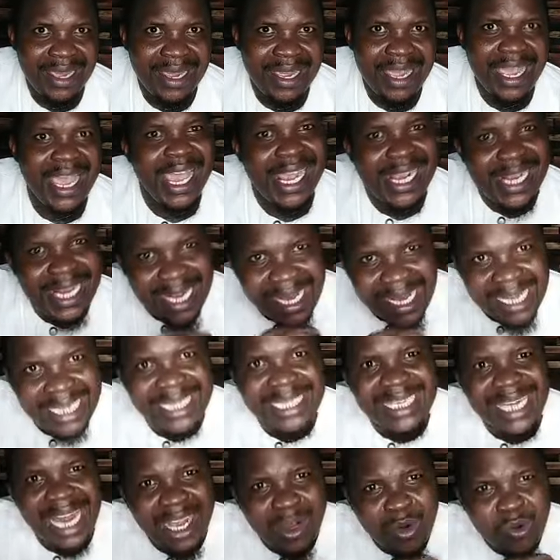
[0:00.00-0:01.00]
a
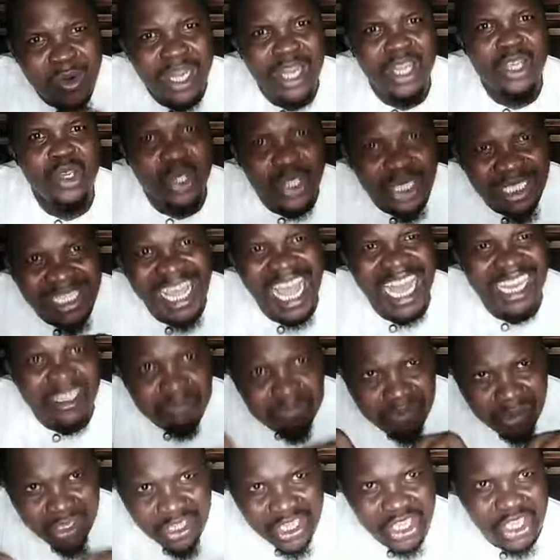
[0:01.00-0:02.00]
Christian will use that
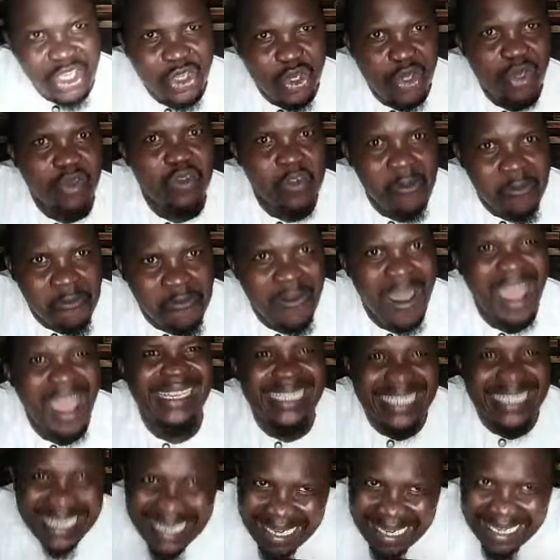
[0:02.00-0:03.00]
position to
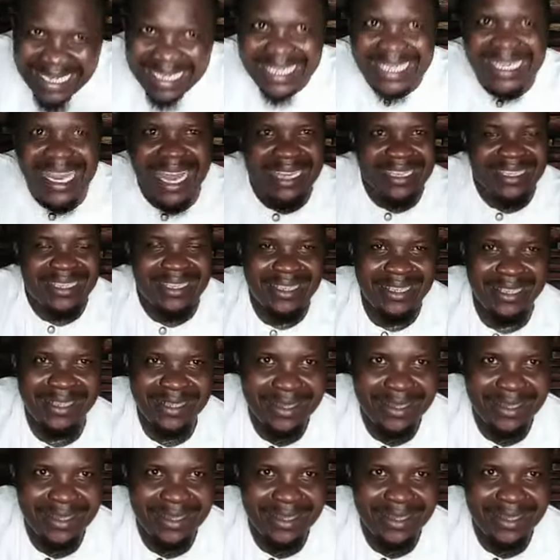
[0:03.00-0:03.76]
fight Christians.